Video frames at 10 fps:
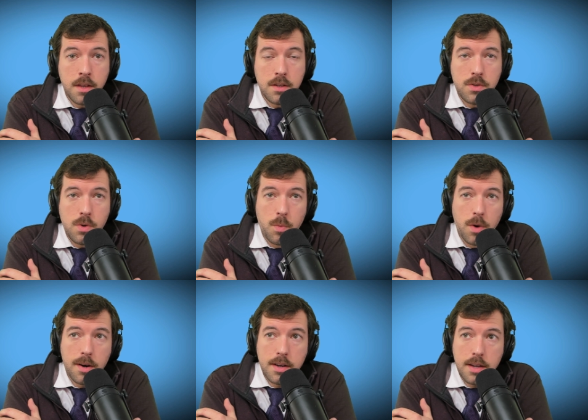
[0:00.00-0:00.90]
to
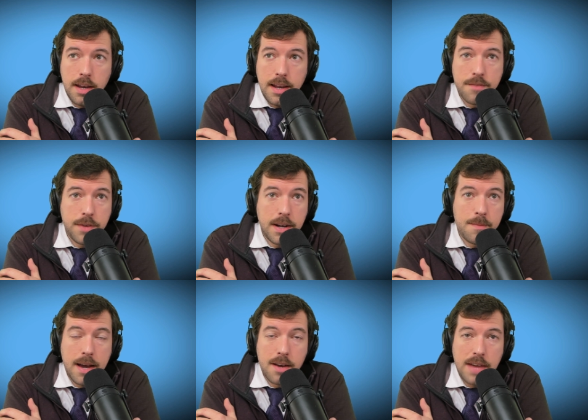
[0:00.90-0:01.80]
work an infinite amount of